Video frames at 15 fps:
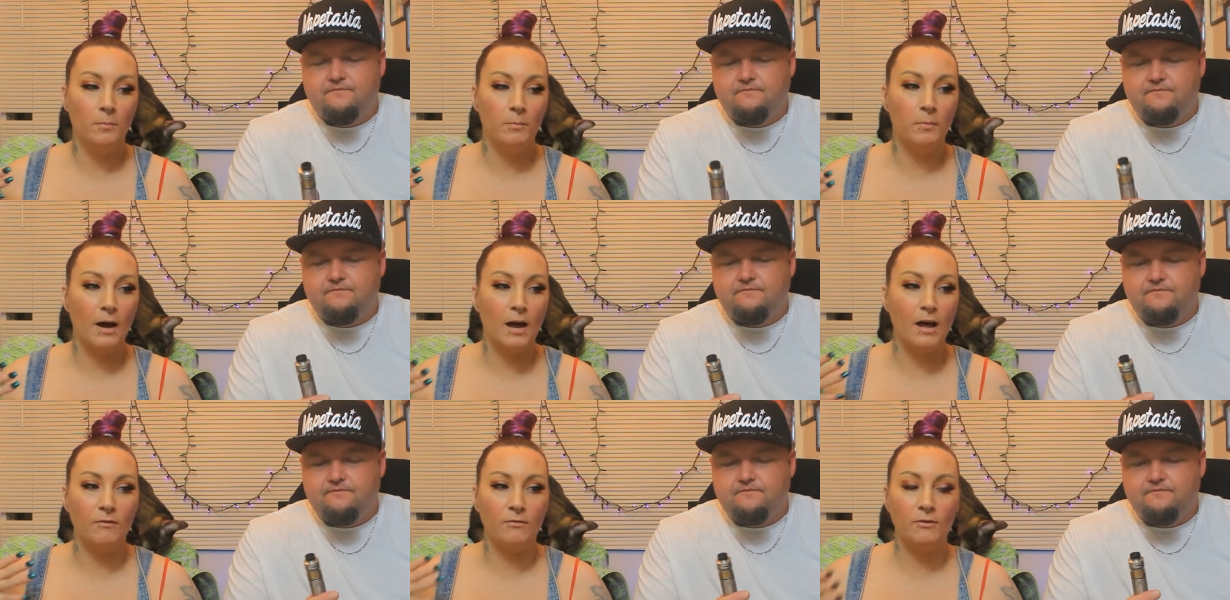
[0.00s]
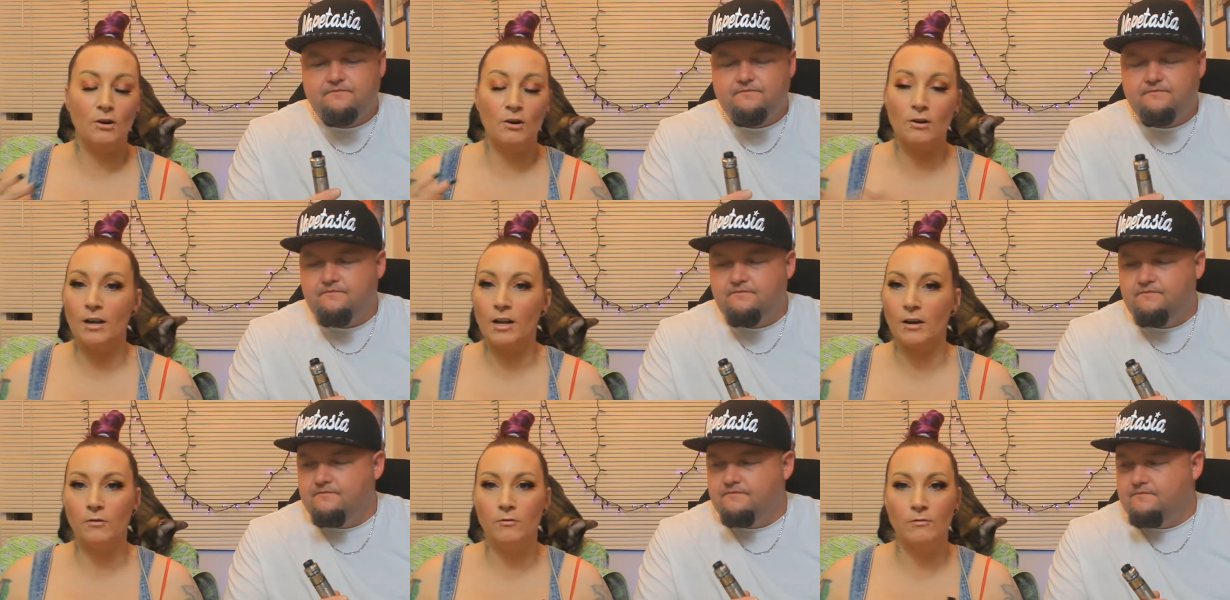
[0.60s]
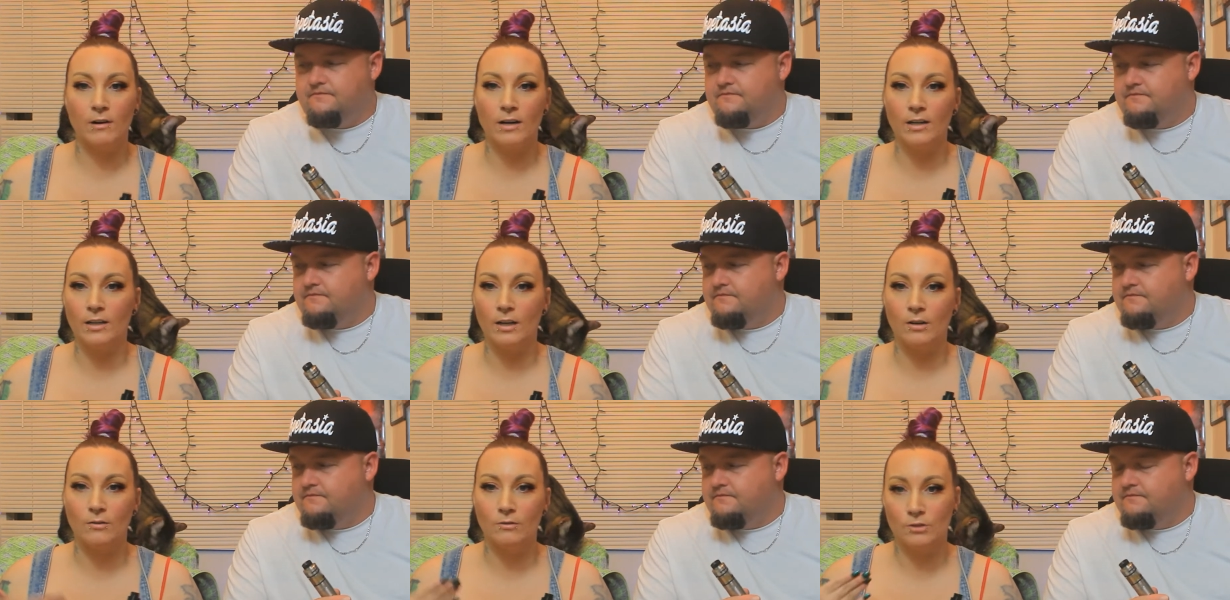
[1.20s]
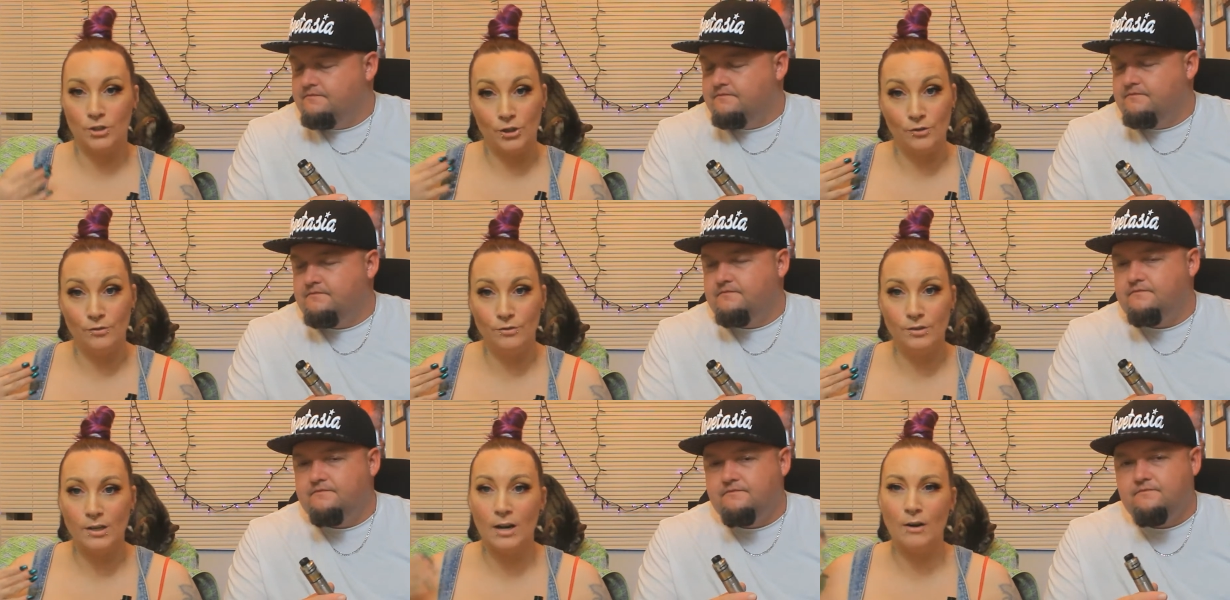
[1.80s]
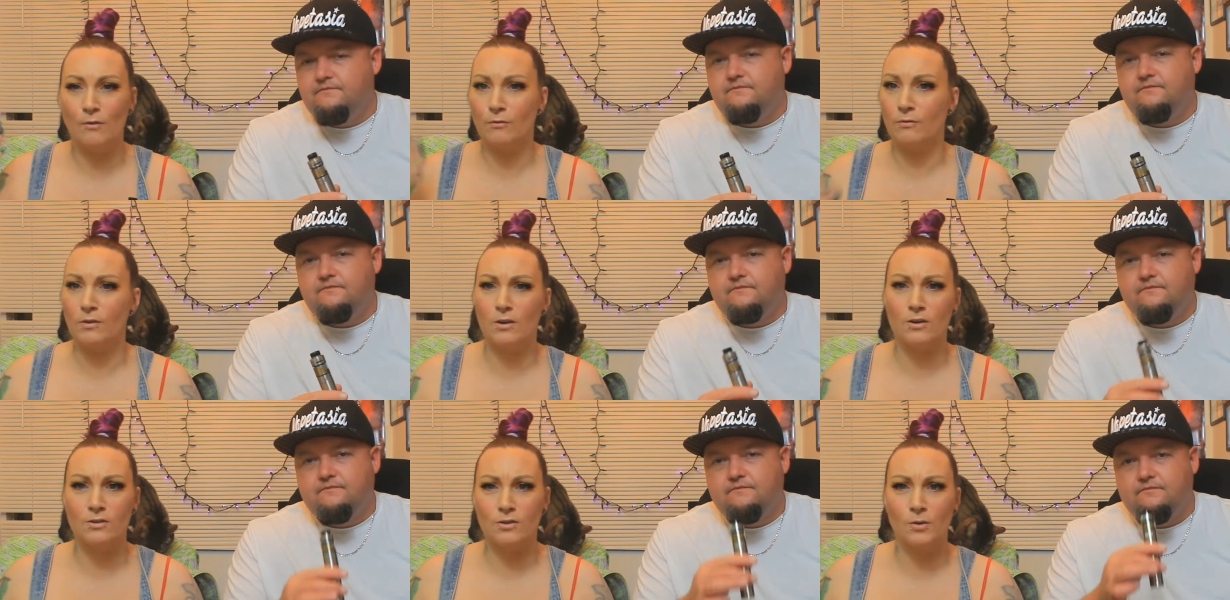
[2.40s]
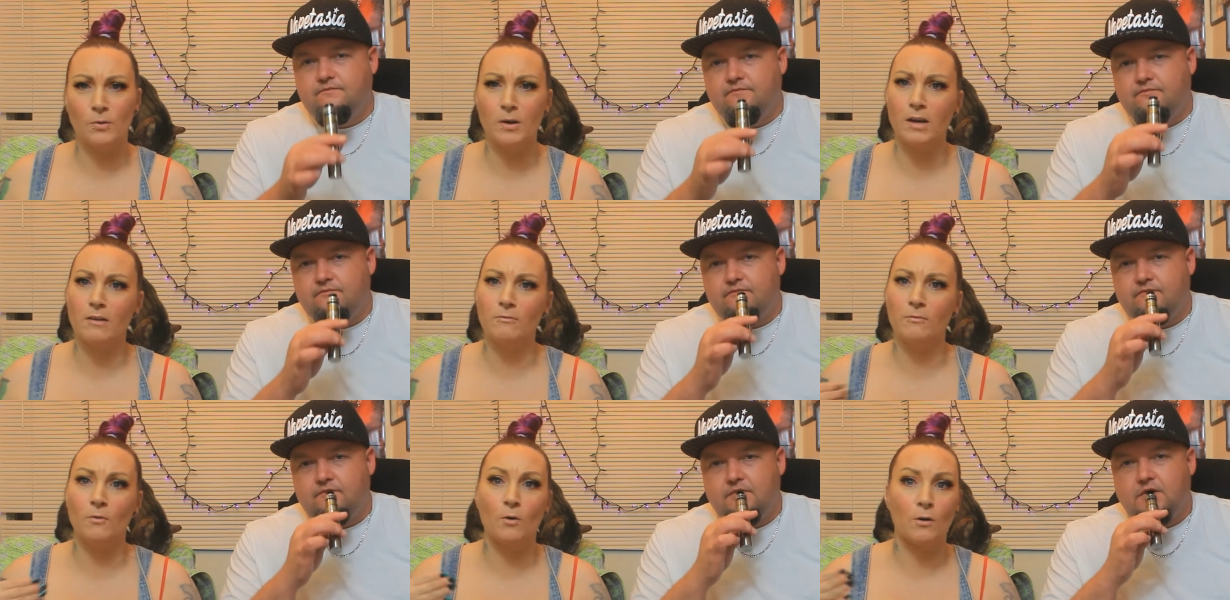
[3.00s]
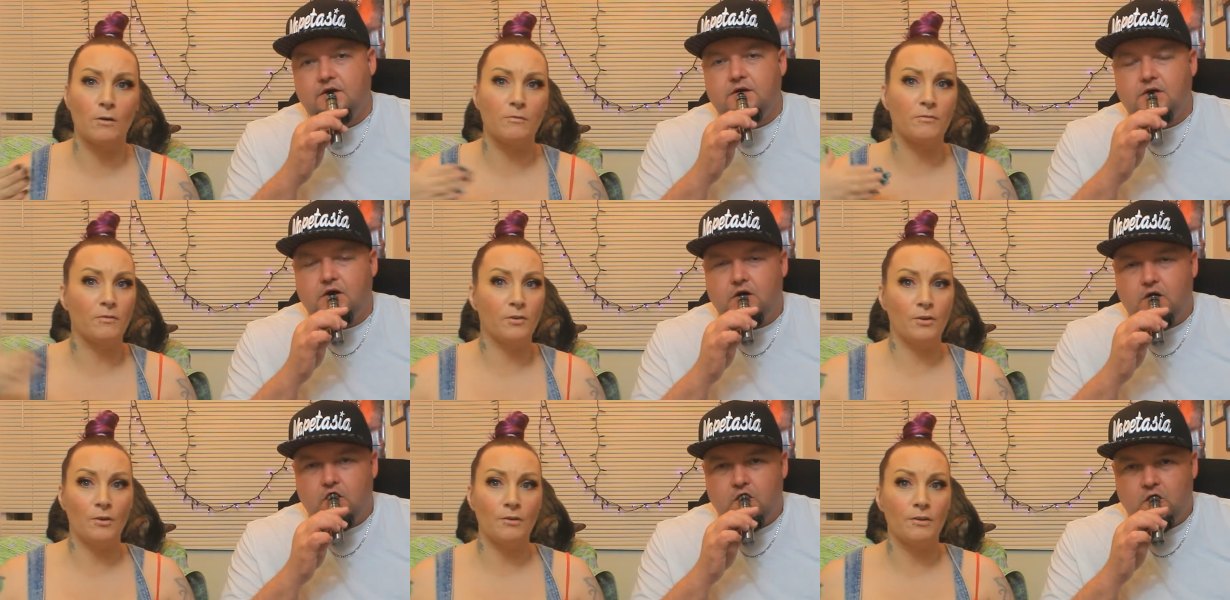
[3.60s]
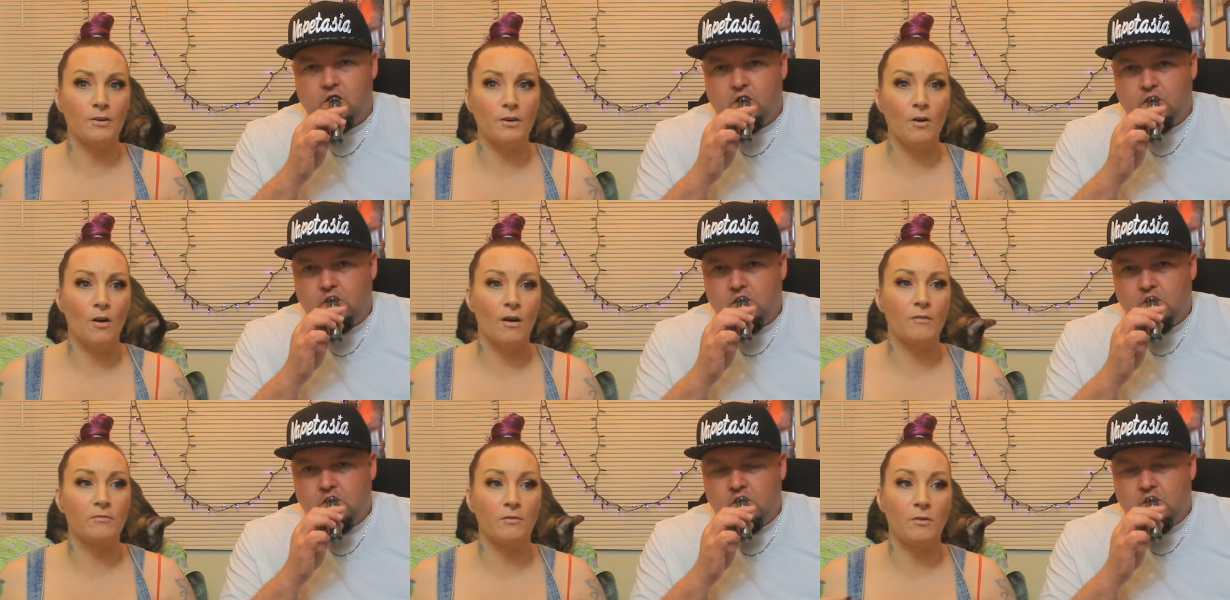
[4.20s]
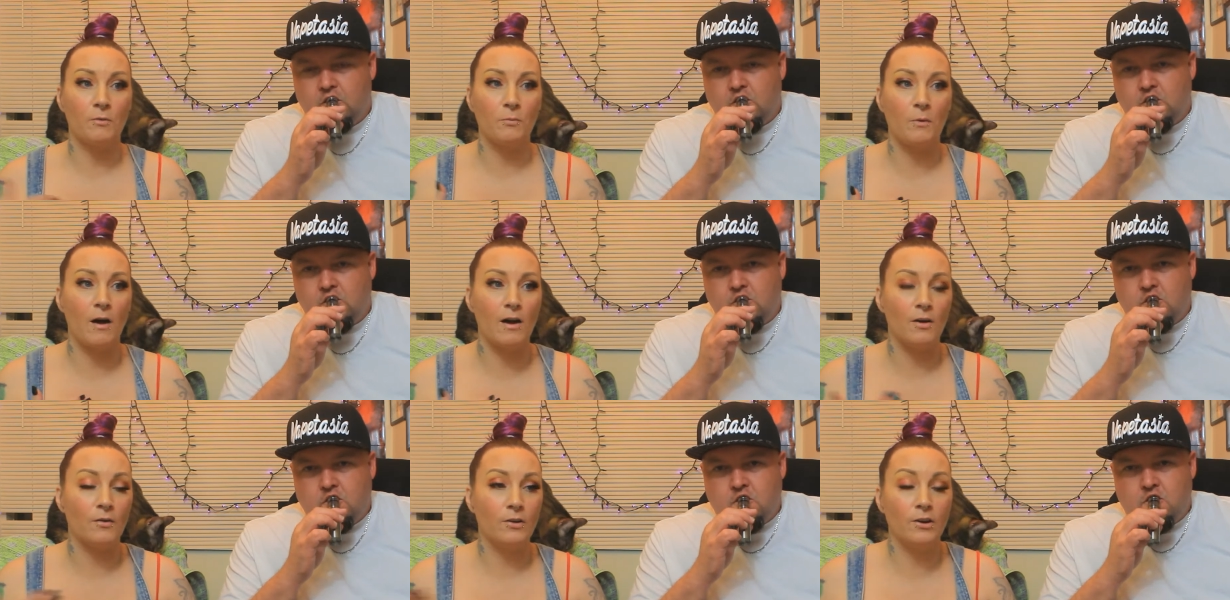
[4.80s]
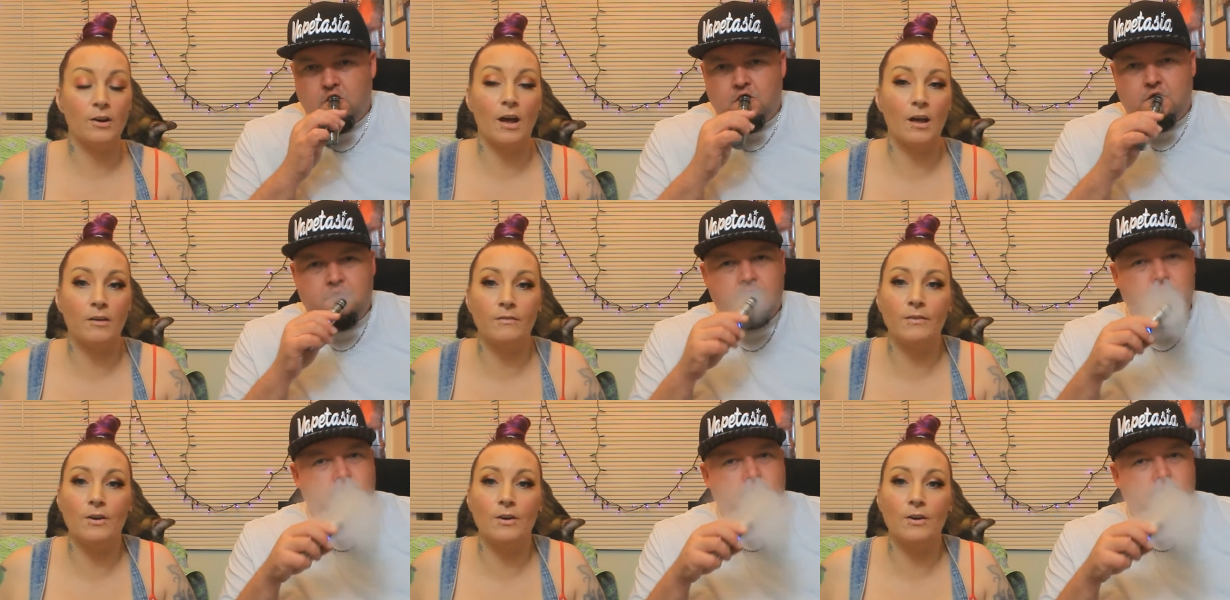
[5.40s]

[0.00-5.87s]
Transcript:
Speaker 1: But if you're like running low on juice, and if you're doing it, or if you're in a car for a while and you're not even